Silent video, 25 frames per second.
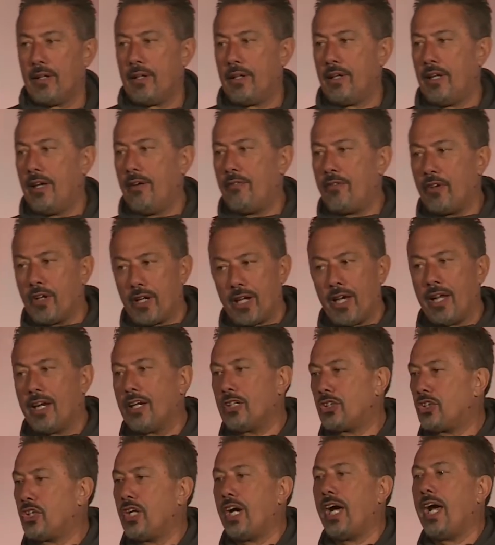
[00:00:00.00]
If you're going
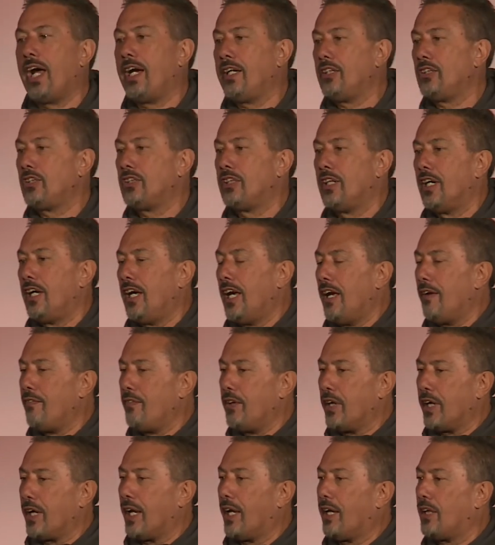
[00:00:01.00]
to change, if
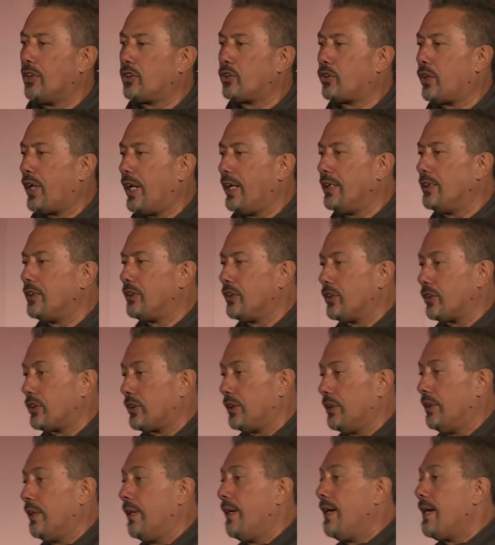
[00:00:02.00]
you're going to
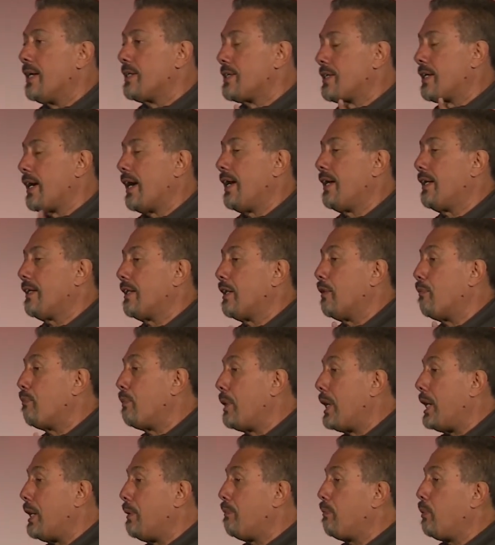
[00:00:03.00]
transition, take the
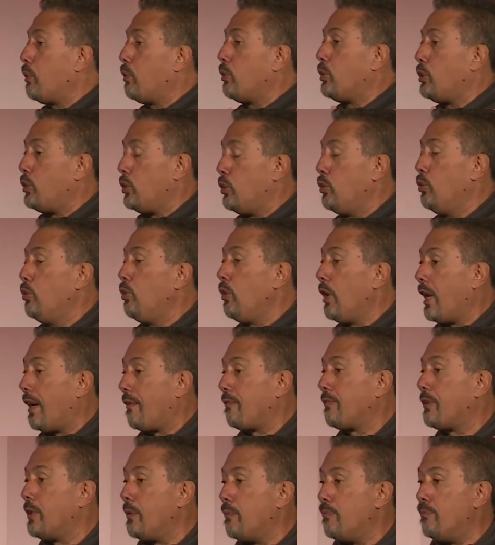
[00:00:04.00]
people you
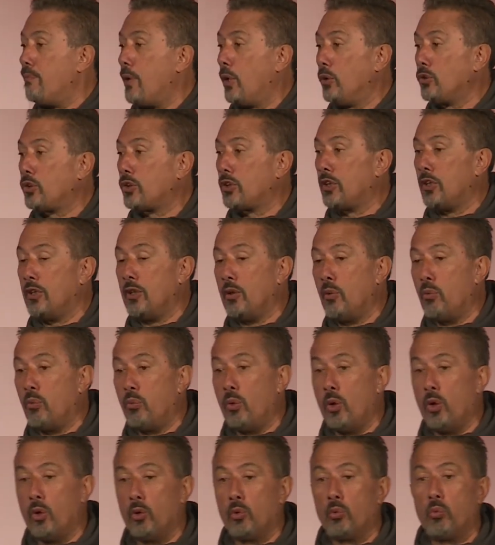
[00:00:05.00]
love the most in the world